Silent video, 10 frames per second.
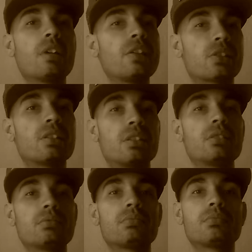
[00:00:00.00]
It's gonna,
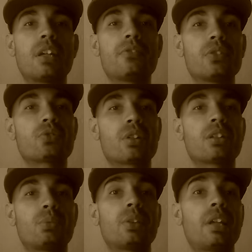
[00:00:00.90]
if you're
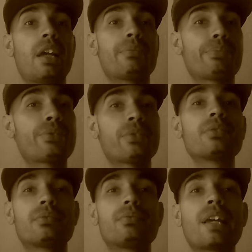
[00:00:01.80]
struggling with that,
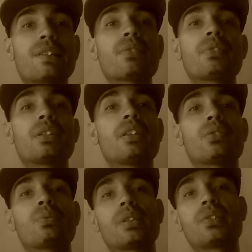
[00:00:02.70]
that's the video that
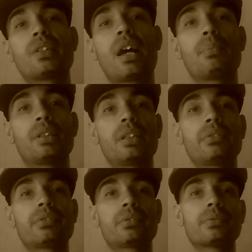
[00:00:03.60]
you want to see, I
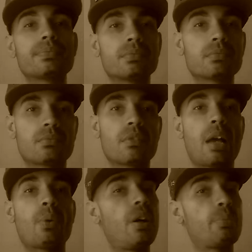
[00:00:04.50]
believe.
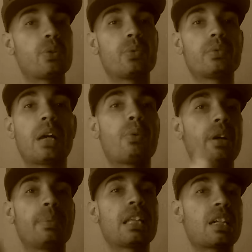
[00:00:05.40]
That will help you. That will
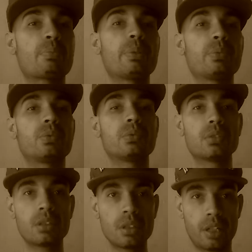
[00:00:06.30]
help a lot of people.
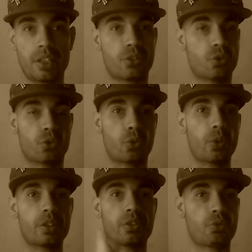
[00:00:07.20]
It's
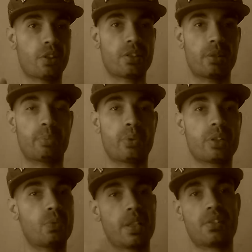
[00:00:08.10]
short, straight to the
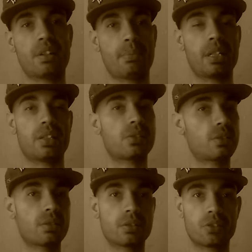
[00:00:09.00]
points within 10 minutes.
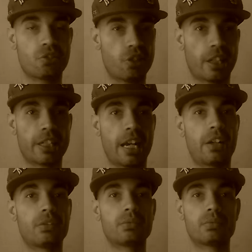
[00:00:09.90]
Check it
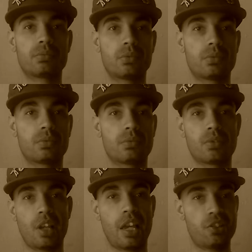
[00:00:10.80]
out
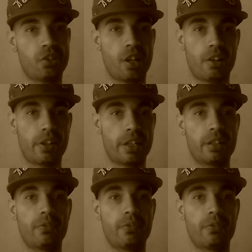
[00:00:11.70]
and share it.